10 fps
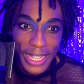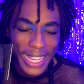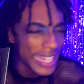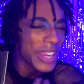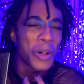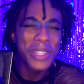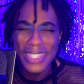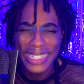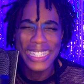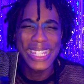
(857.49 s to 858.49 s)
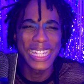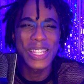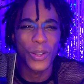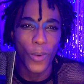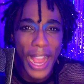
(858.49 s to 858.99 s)
And not only did I get to
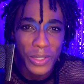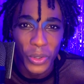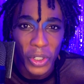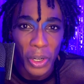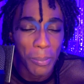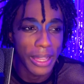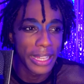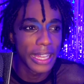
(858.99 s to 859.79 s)
interact with her, but like